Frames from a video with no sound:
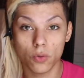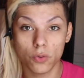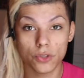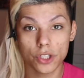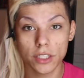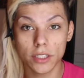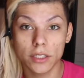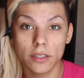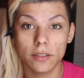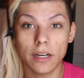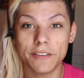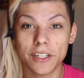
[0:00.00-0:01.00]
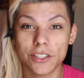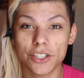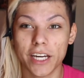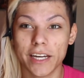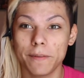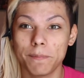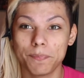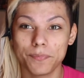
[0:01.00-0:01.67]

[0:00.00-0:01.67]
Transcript: Oh shit, I forgot to shake it.